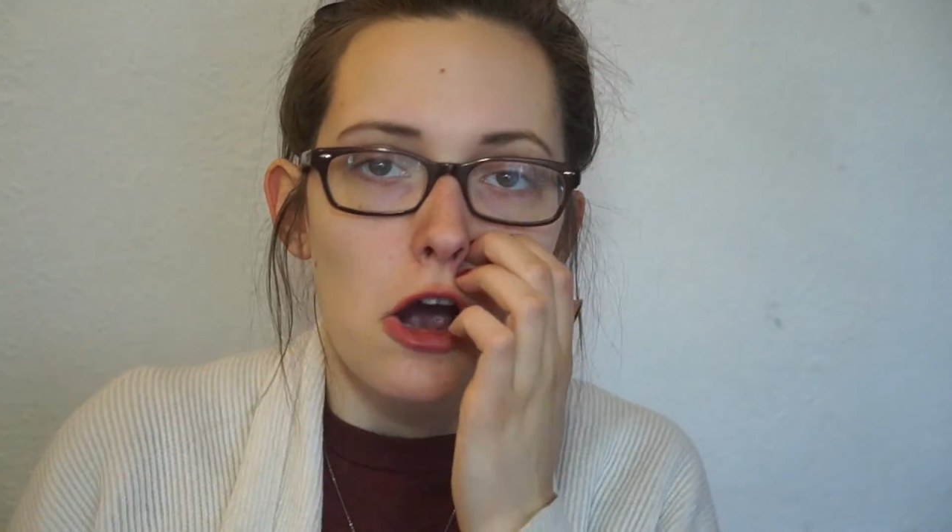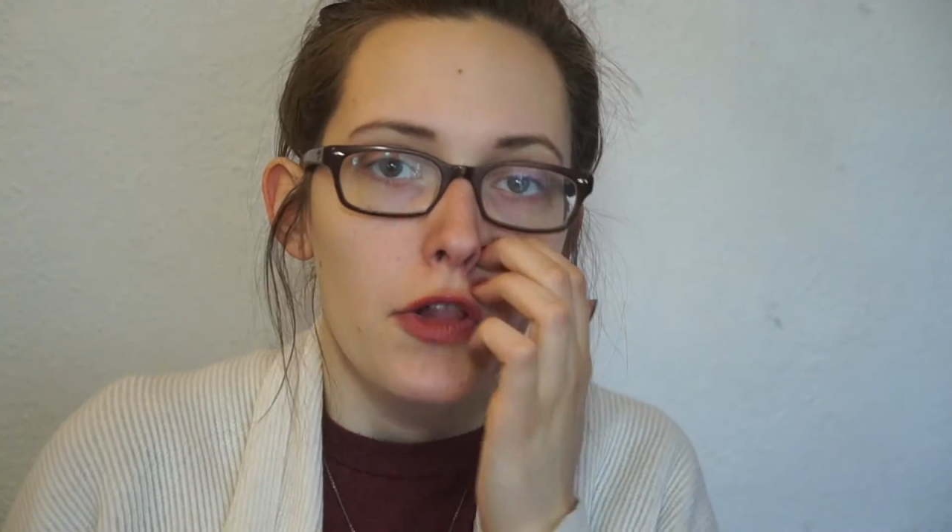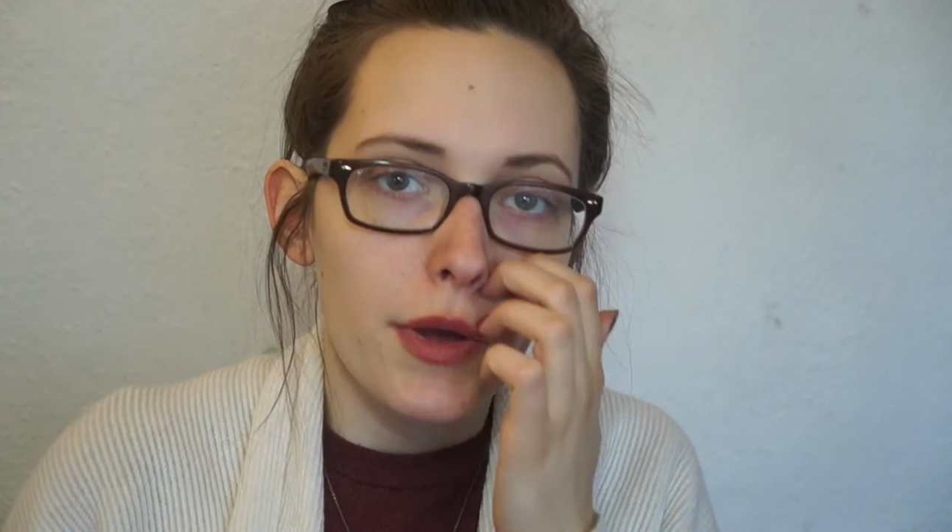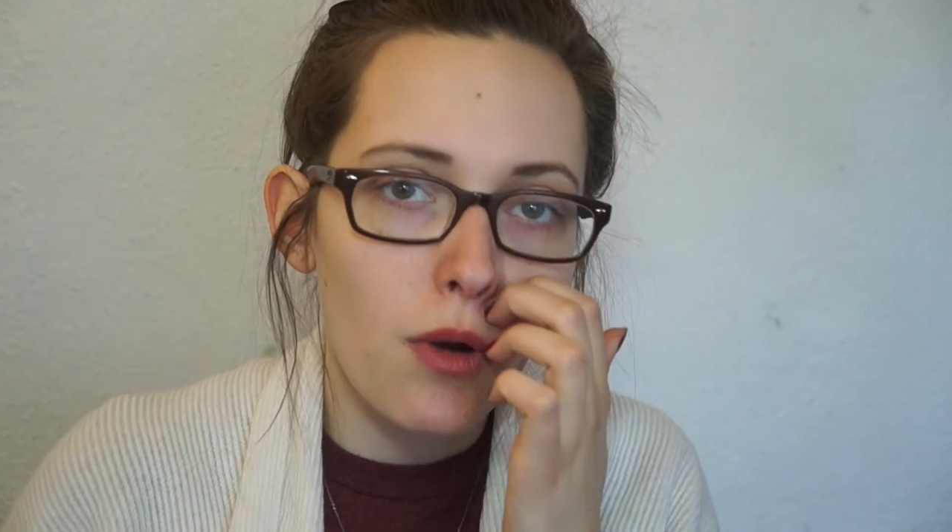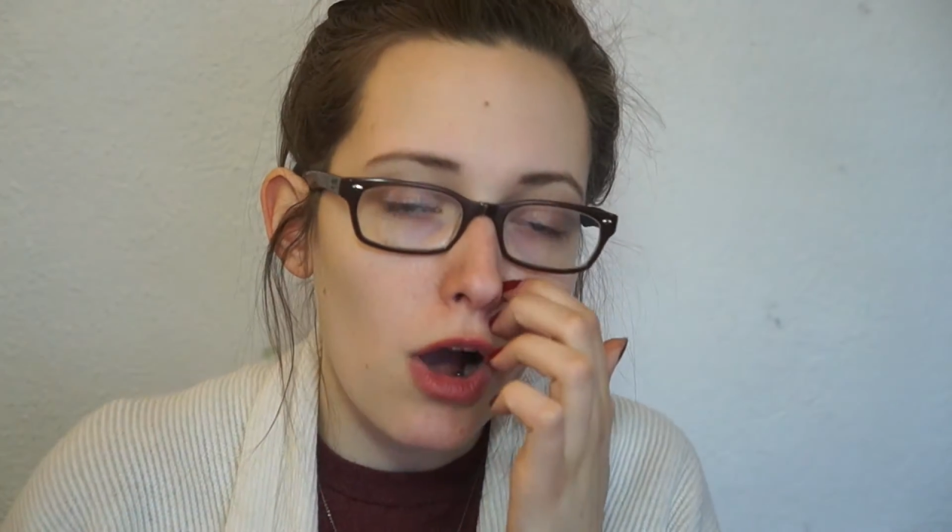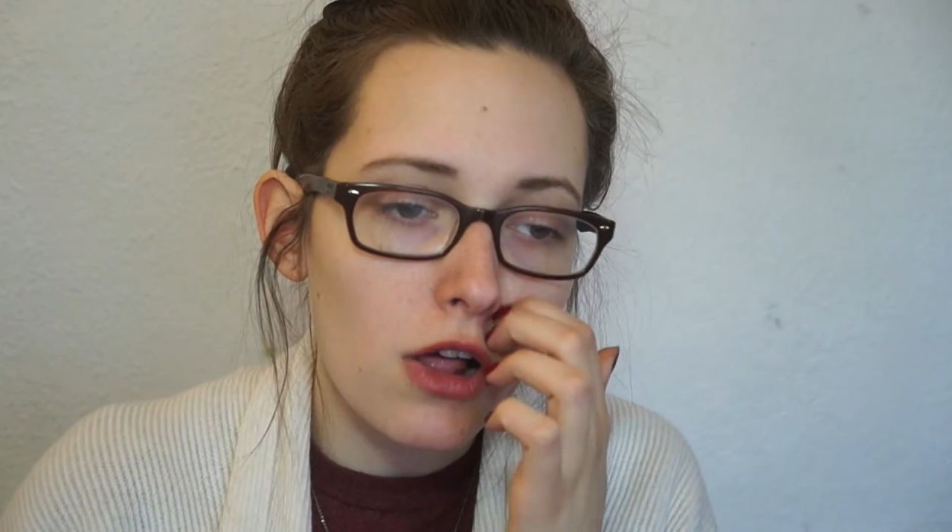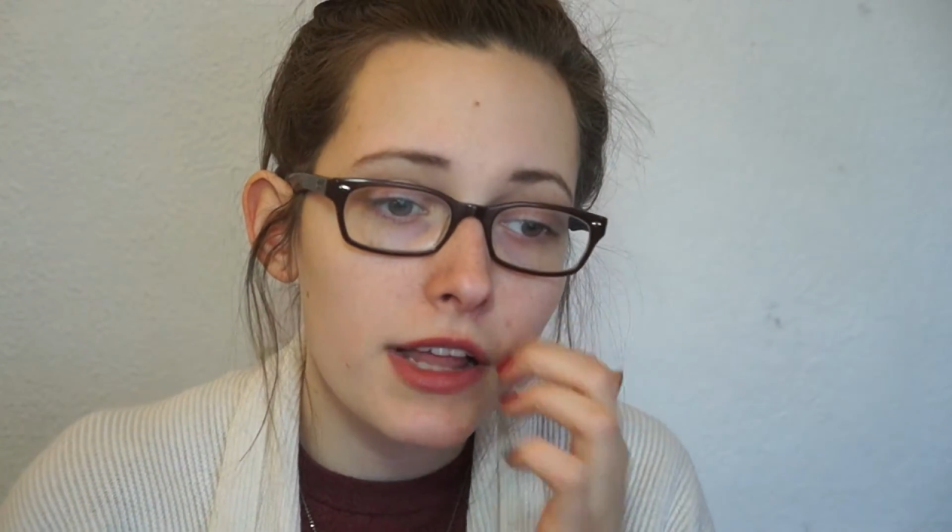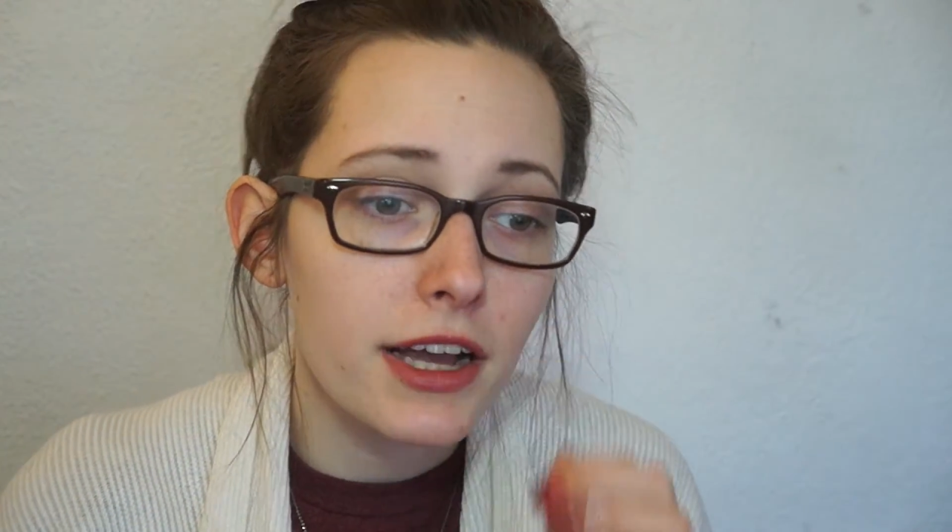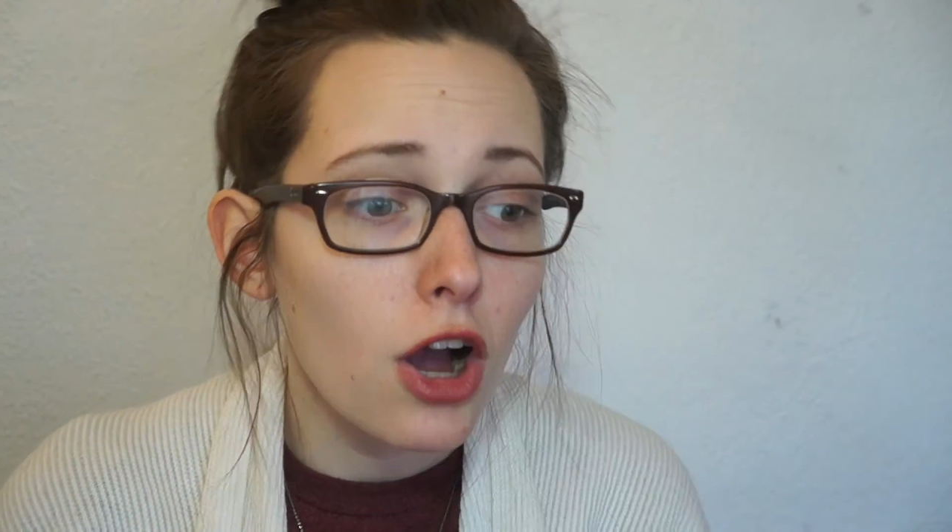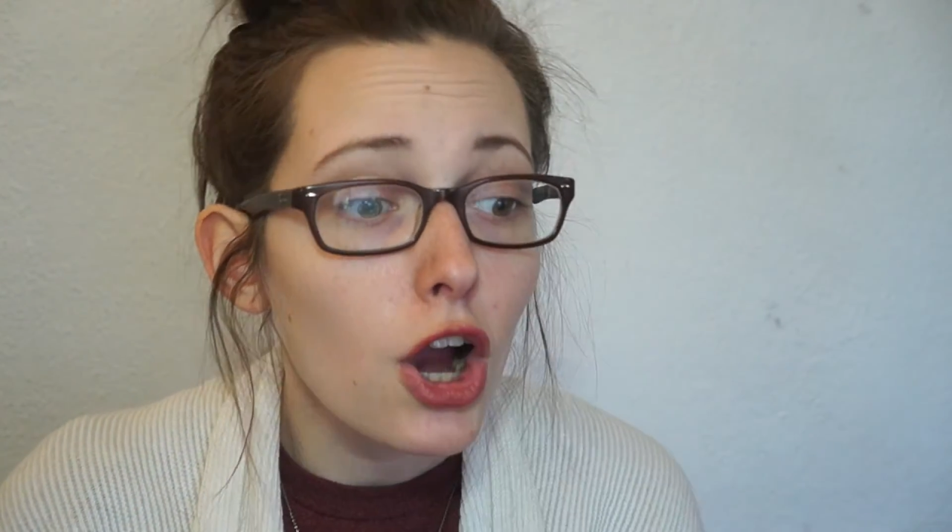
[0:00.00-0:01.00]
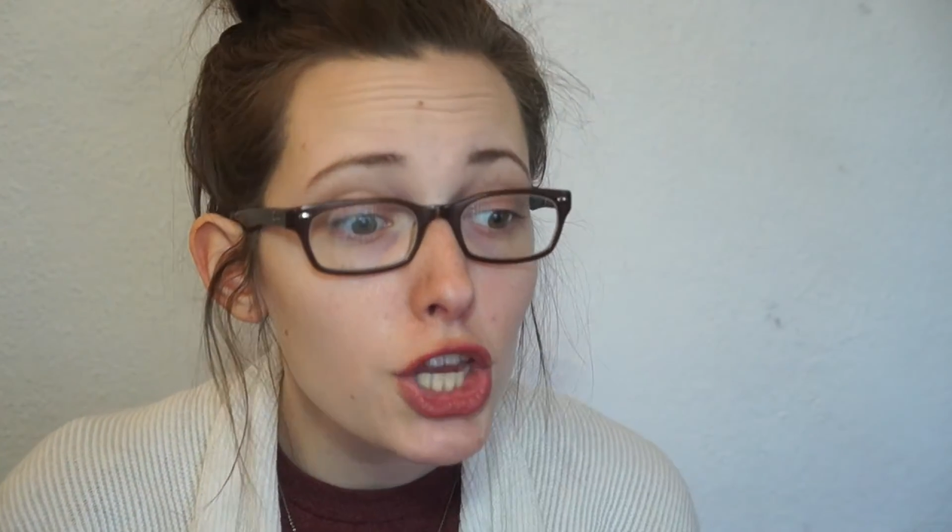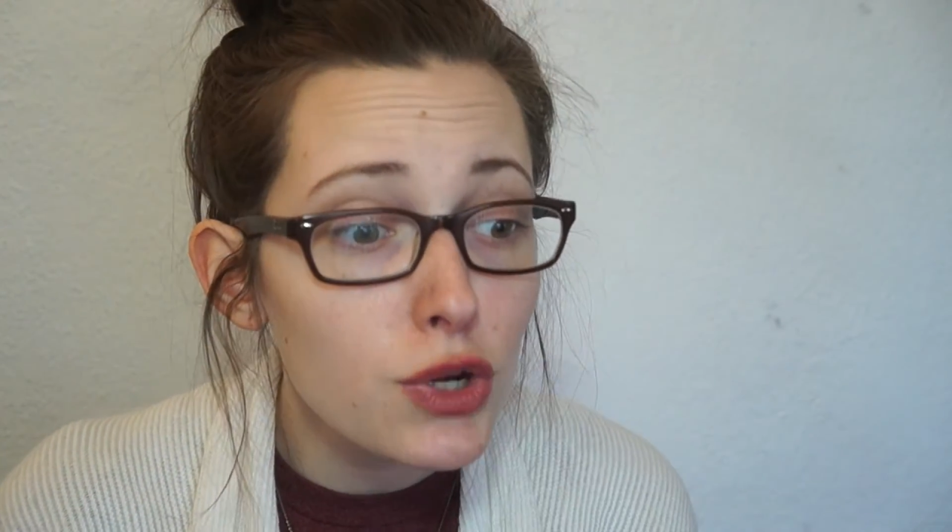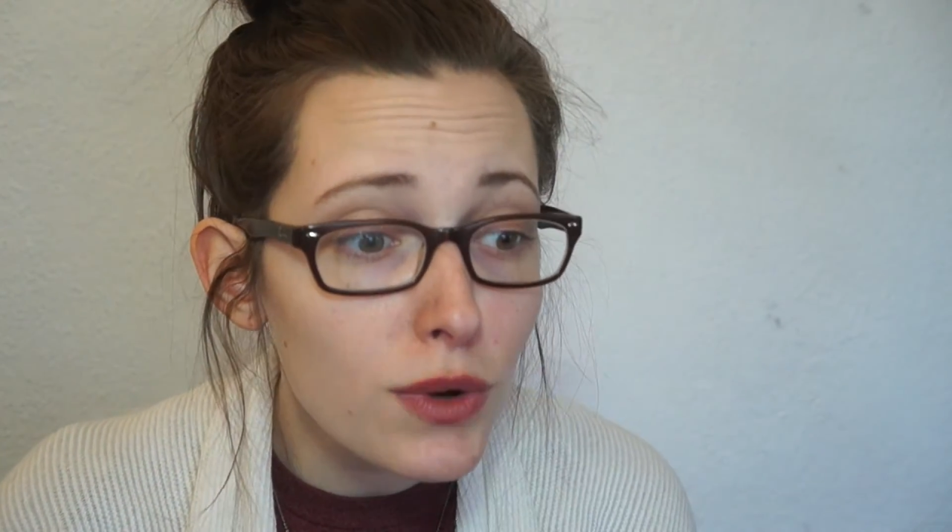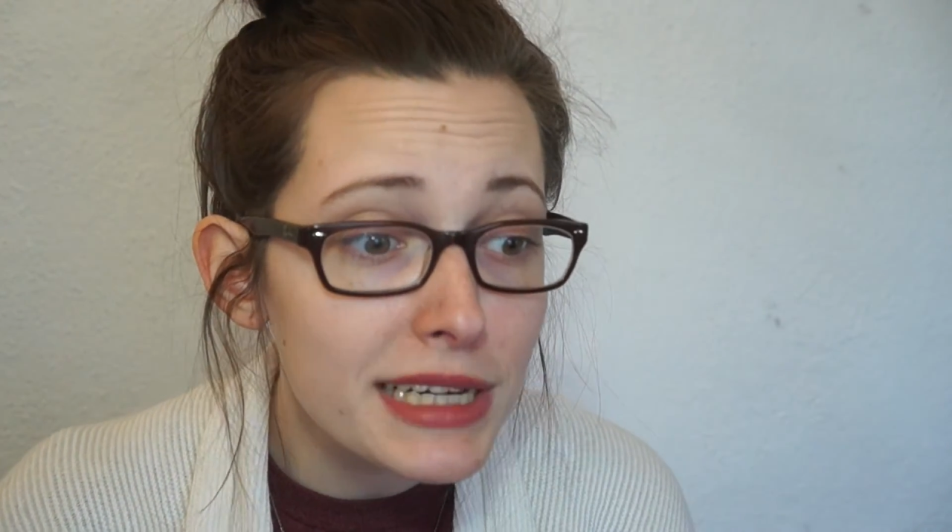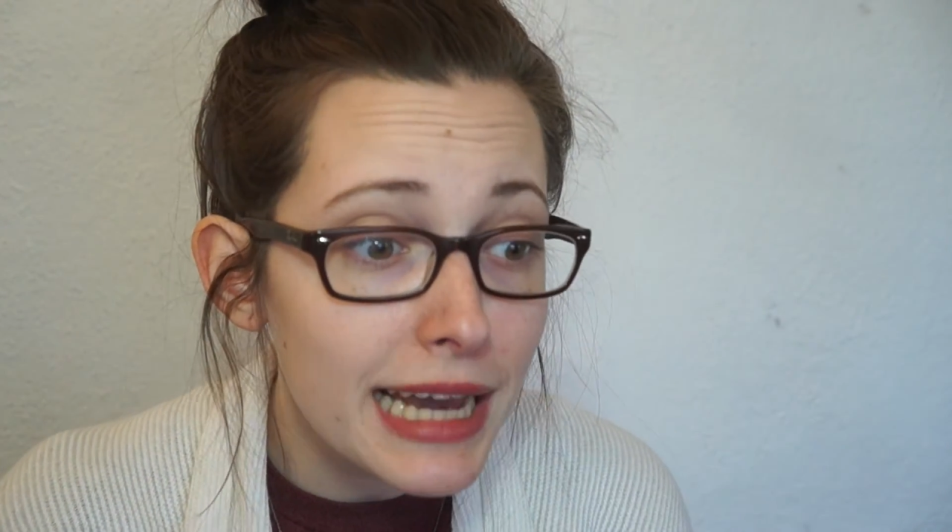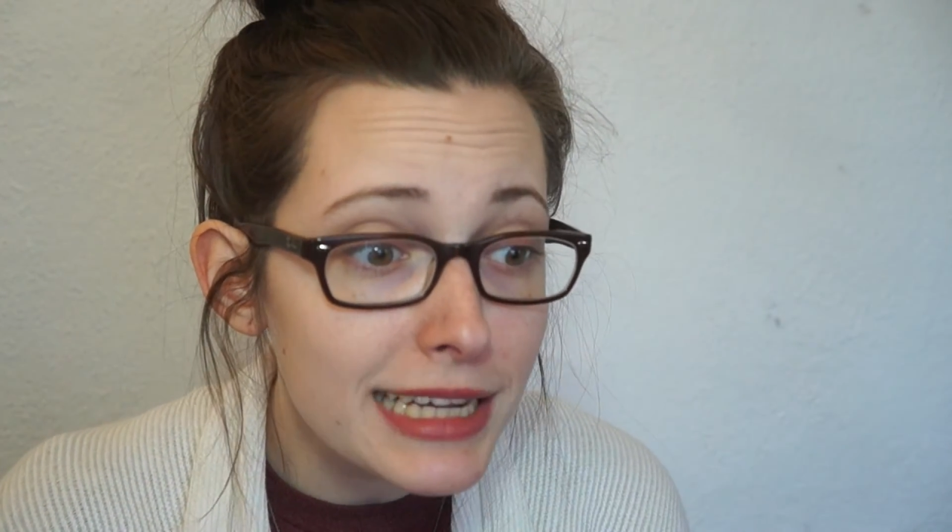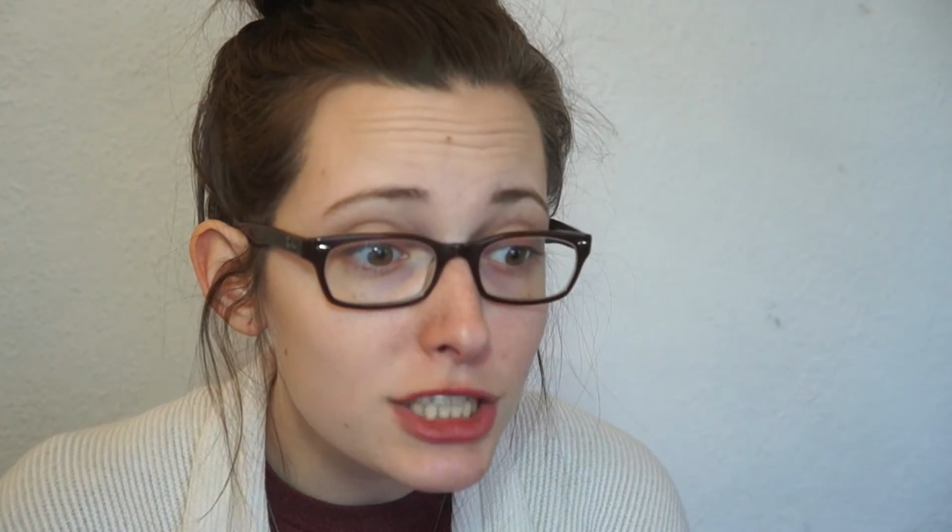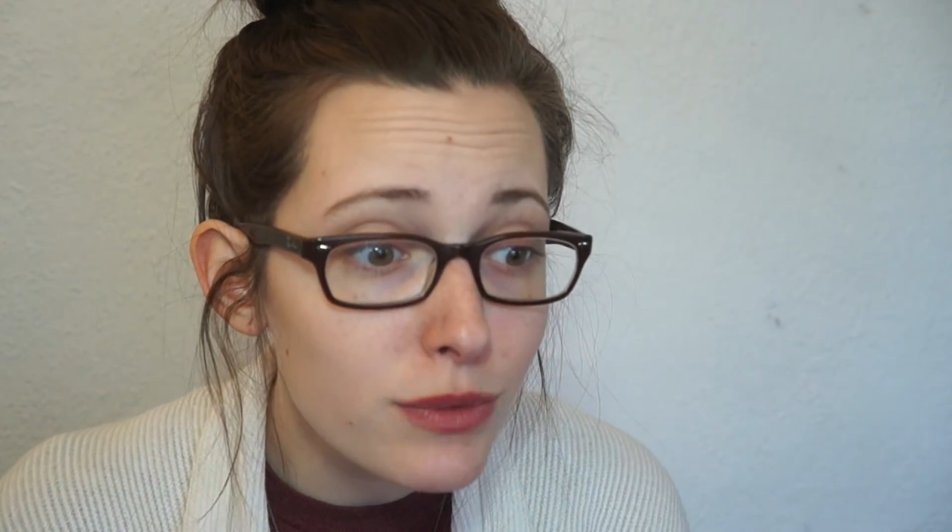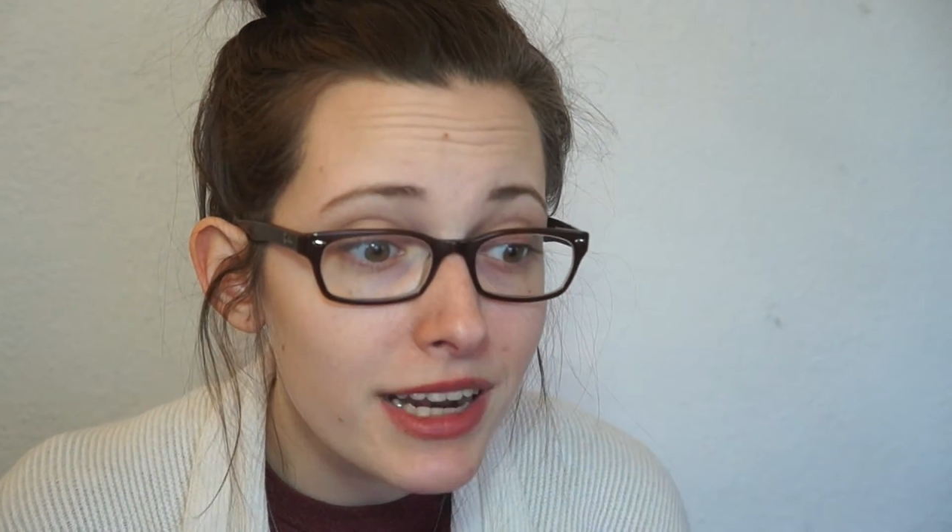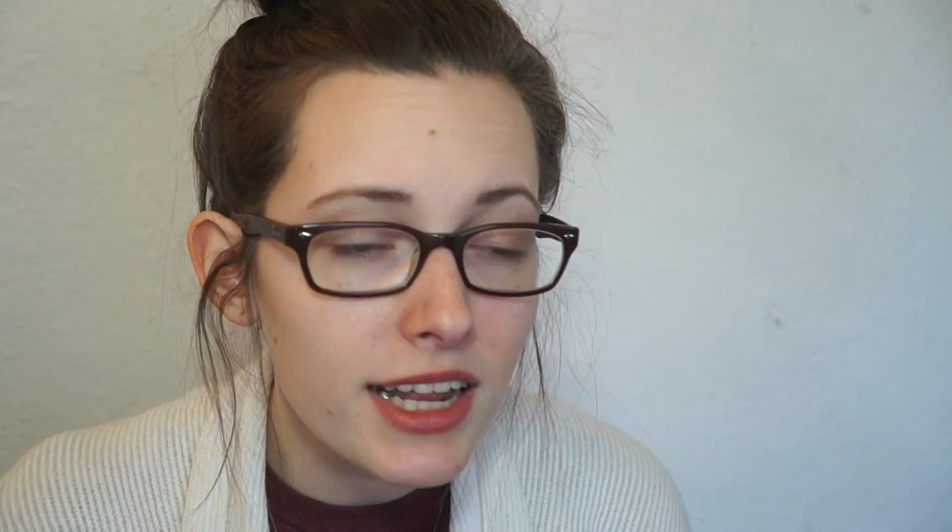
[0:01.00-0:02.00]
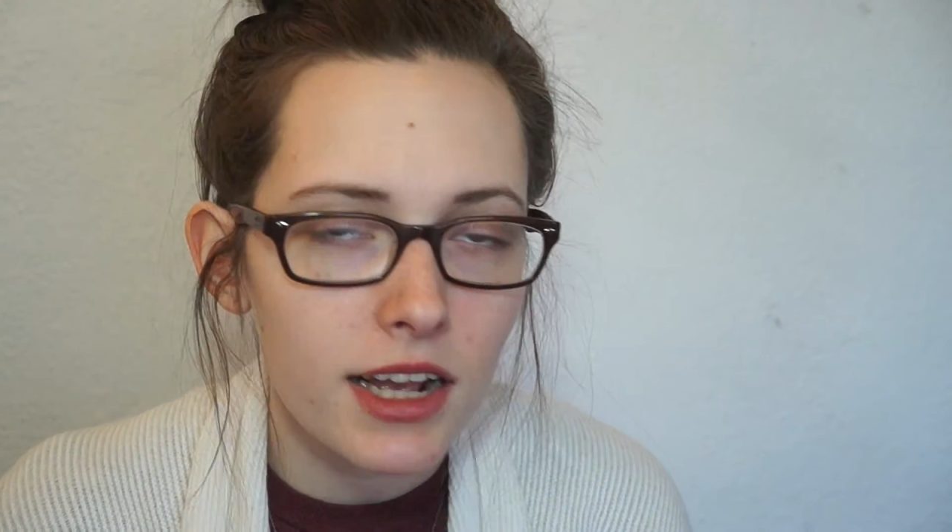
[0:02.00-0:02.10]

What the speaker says: They were all like, are you okay, sweetie?